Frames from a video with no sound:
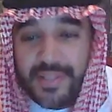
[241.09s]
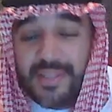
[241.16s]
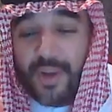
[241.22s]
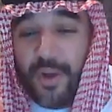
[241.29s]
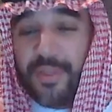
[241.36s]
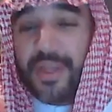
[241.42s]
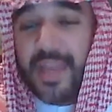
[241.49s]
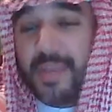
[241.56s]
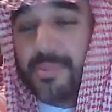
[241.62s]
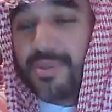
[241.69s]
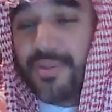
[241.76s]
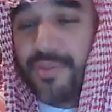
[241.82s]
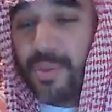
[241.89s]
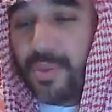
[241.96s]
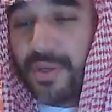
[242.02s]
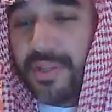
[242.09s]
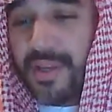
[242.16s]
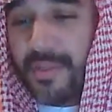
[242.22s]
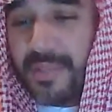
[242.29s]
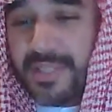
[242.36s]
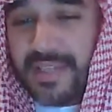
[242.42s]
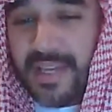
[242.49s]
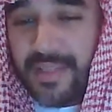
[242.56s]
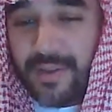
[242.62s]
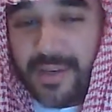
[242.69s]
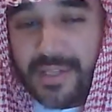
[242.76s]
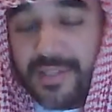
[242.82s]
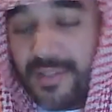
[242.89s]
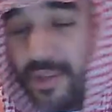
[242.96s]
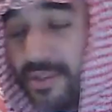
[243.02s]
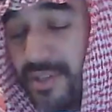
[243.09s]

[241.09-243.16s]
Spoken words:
This is all the gamers of the world coming together, and it's